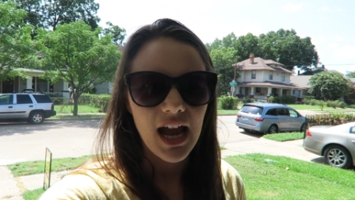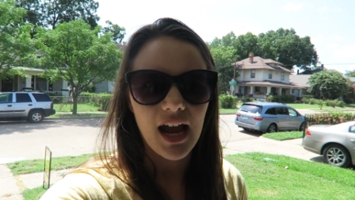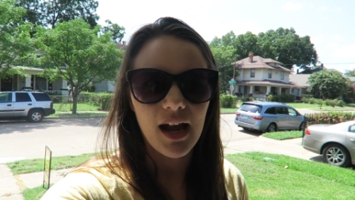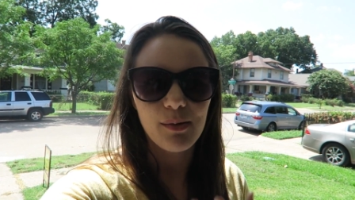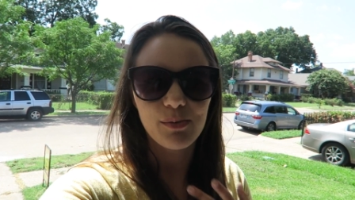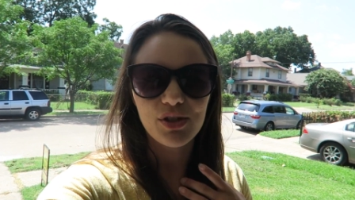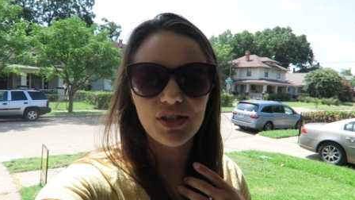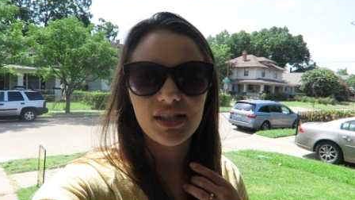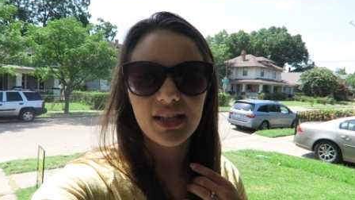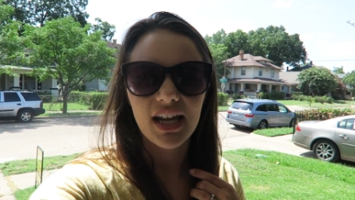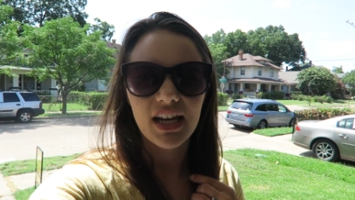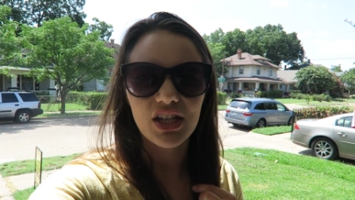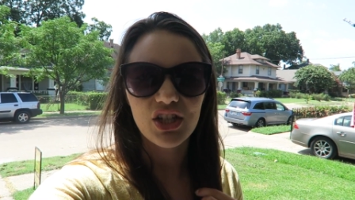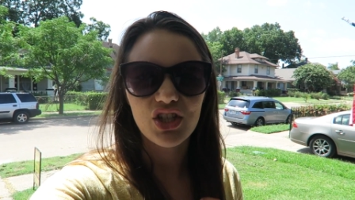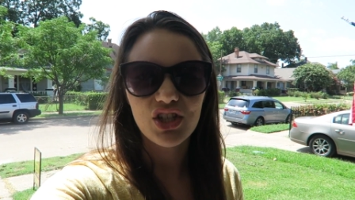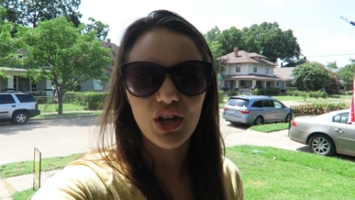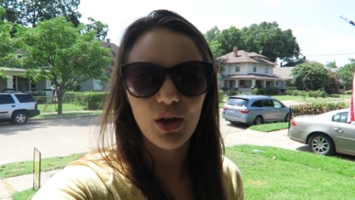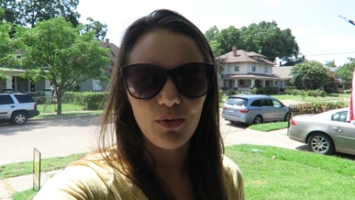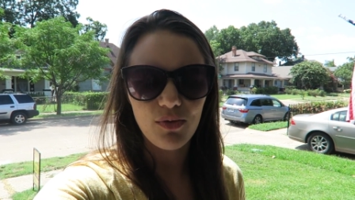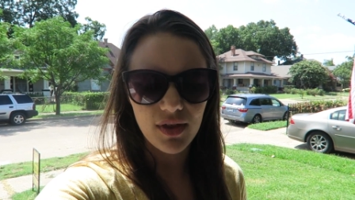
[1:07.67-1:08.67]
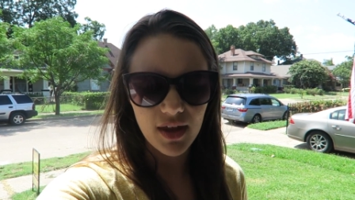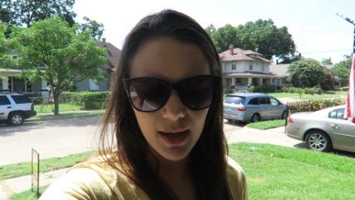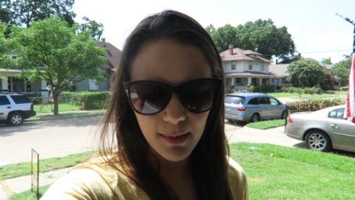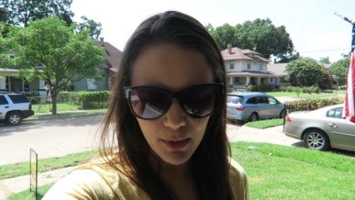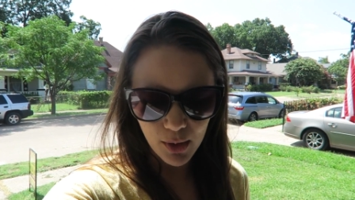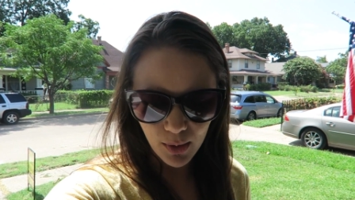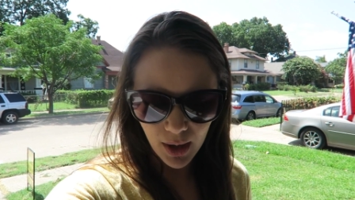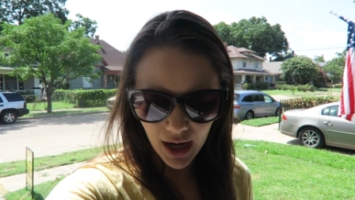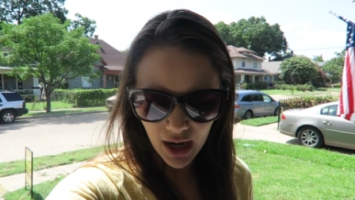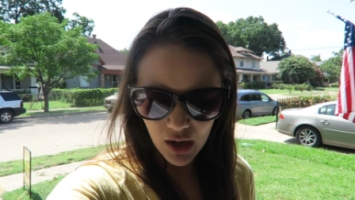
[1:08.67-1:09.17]
Um, just kind of showed
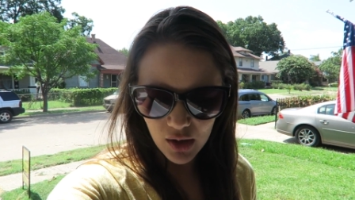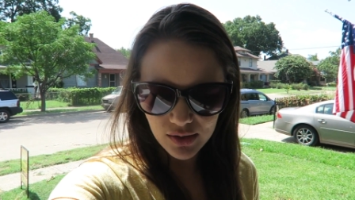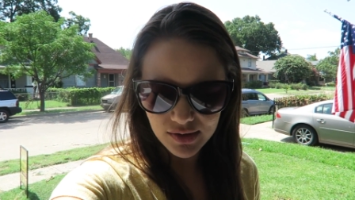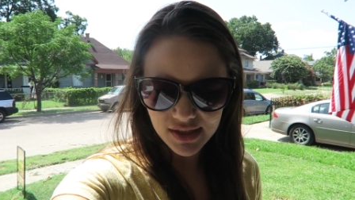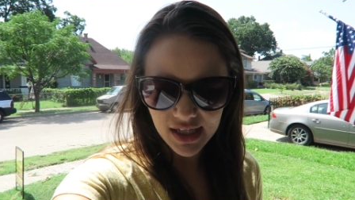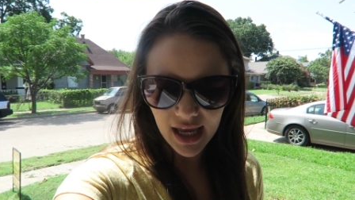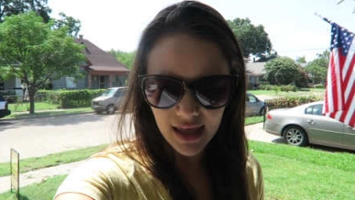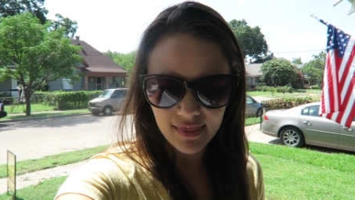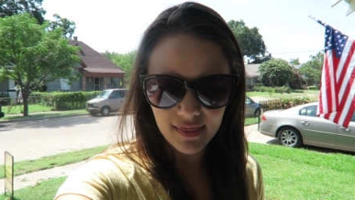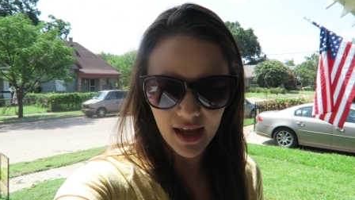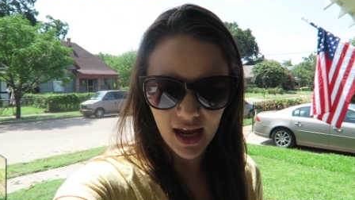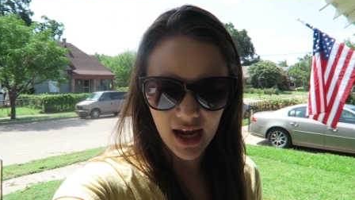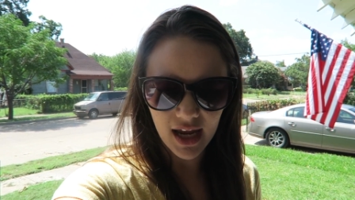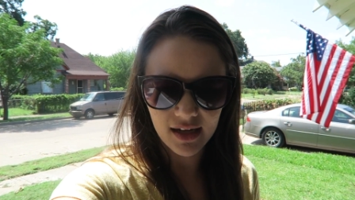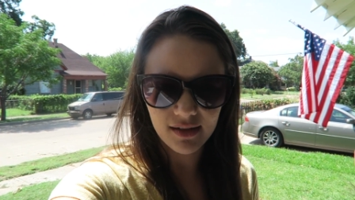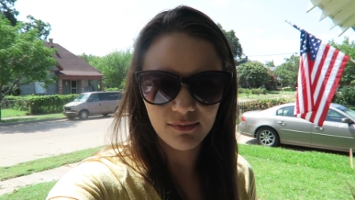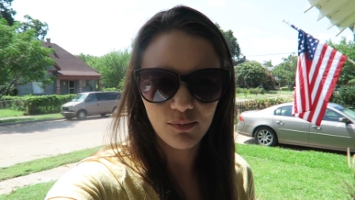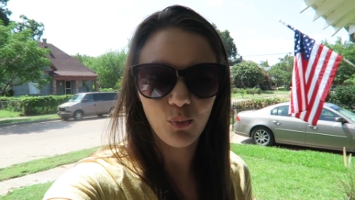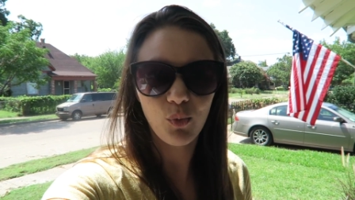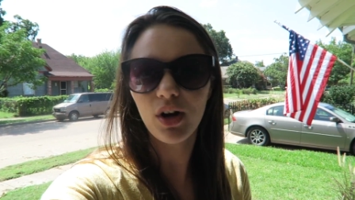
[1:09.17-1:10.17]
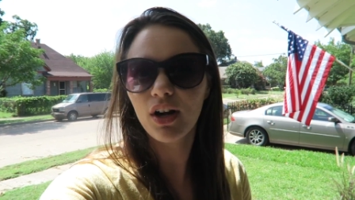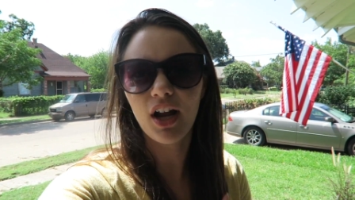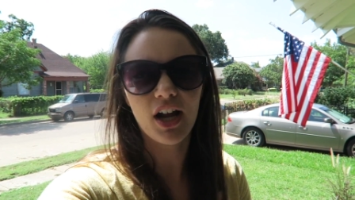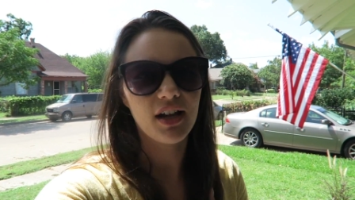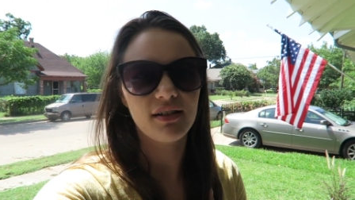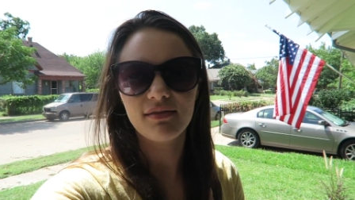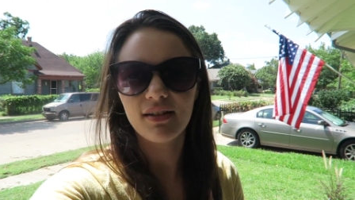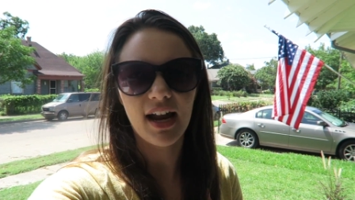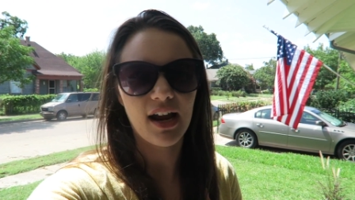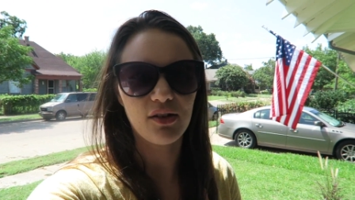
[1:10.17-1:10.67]
them around and then we're
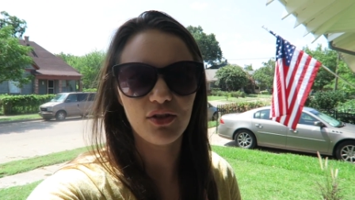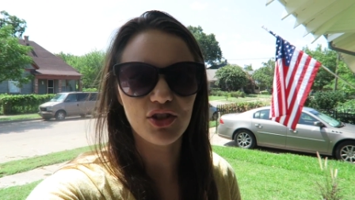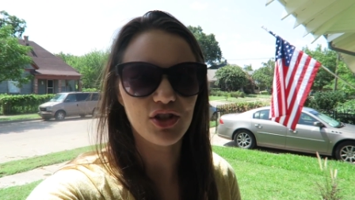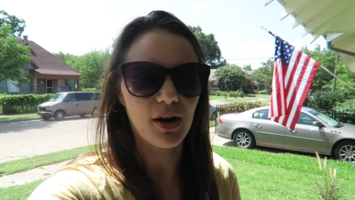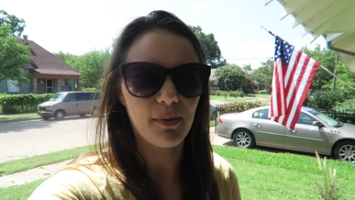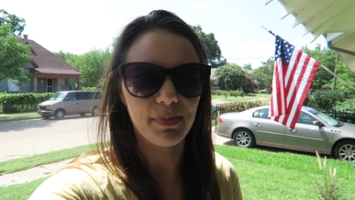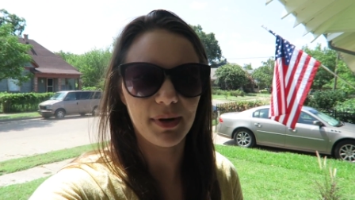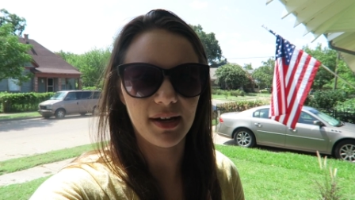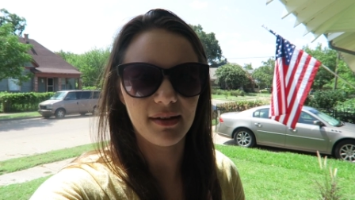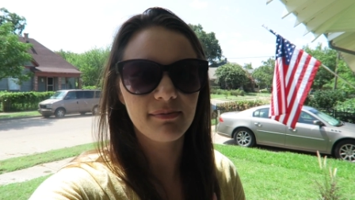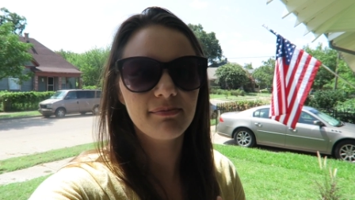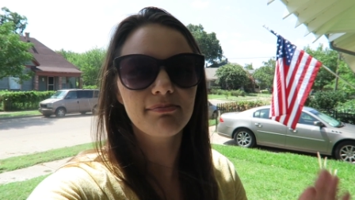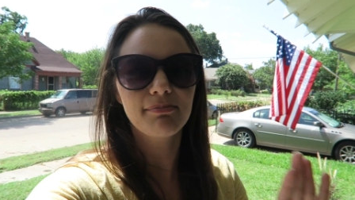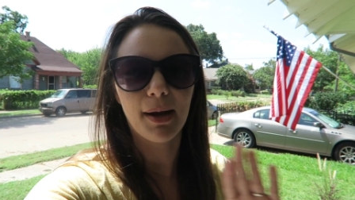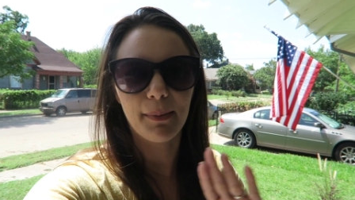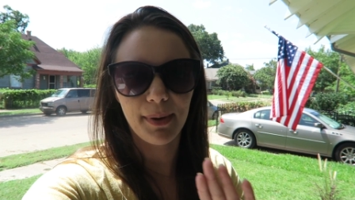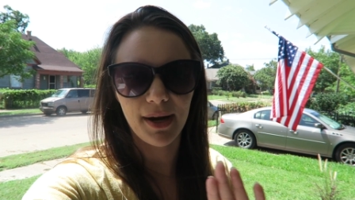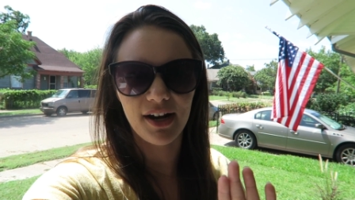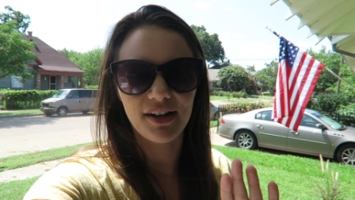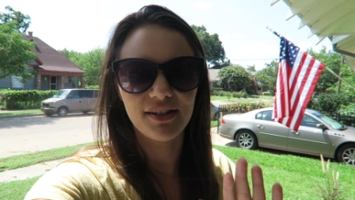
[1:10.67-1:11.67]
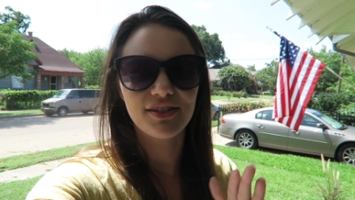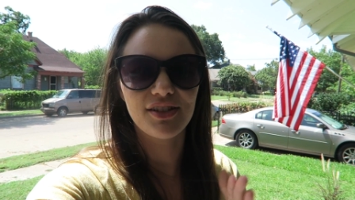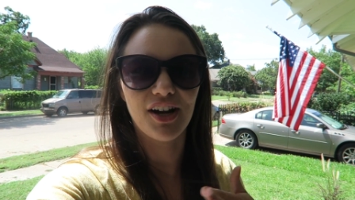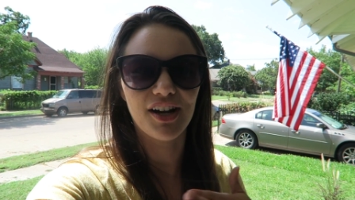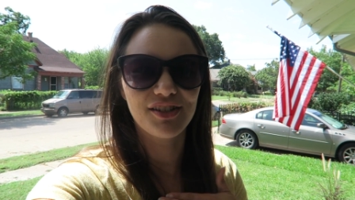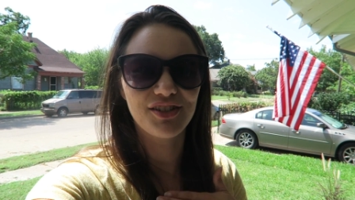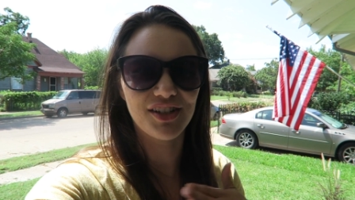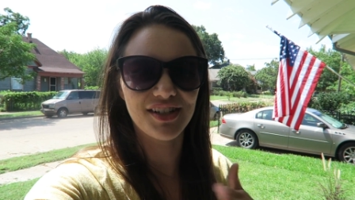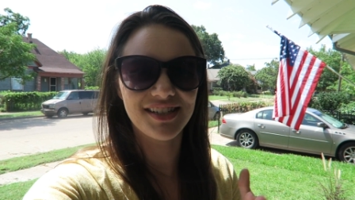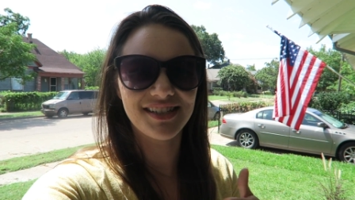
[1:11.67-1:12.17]
not house shopping. My parents
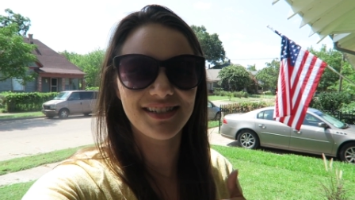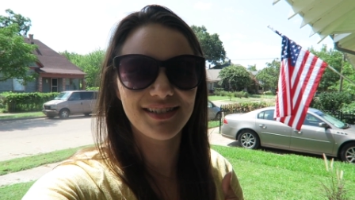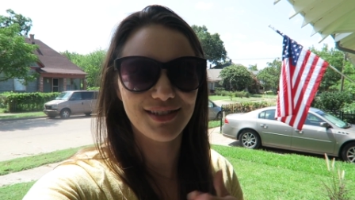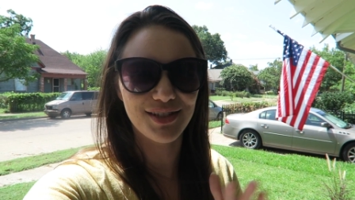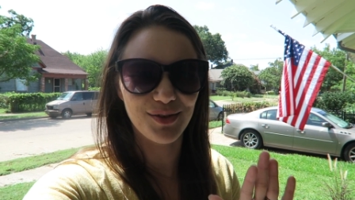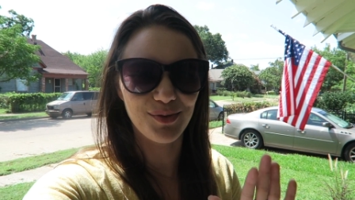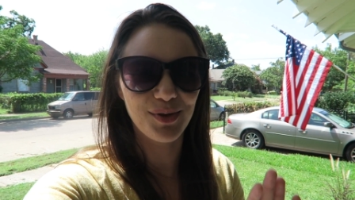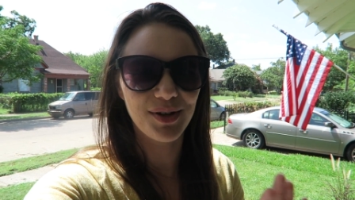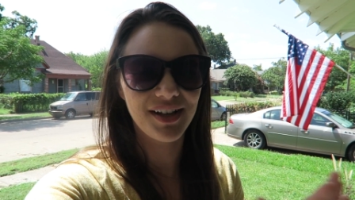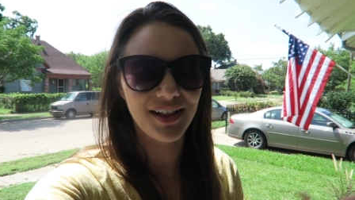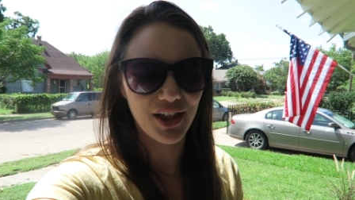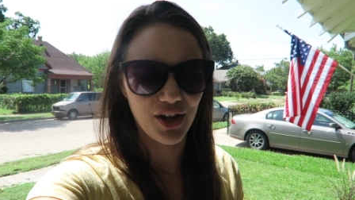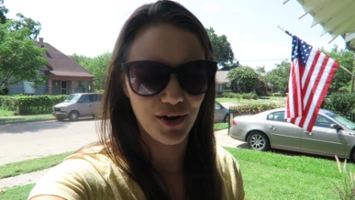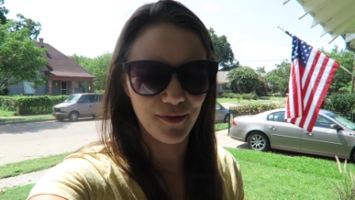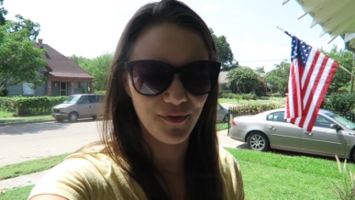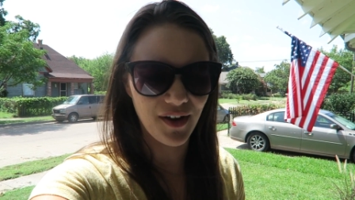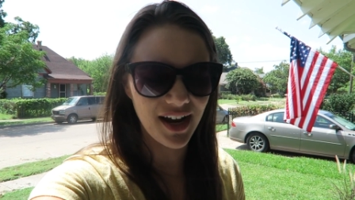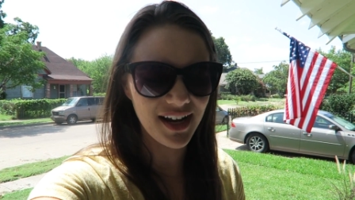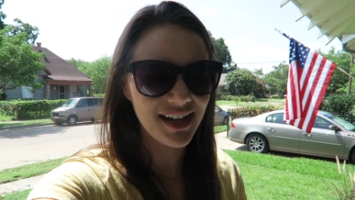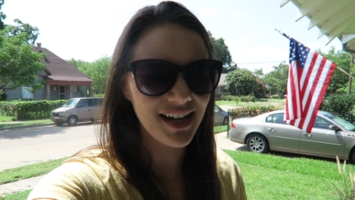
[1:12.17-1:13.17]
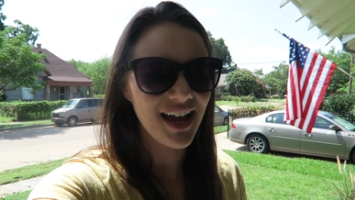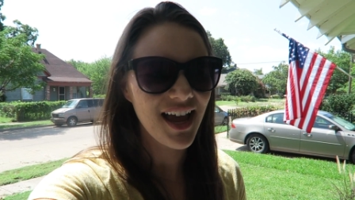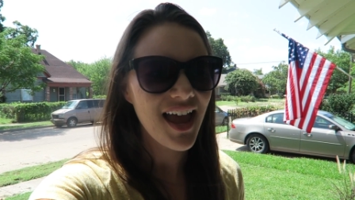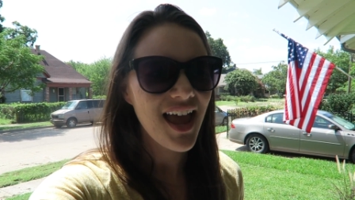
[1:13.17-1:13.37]
are, just to clarify.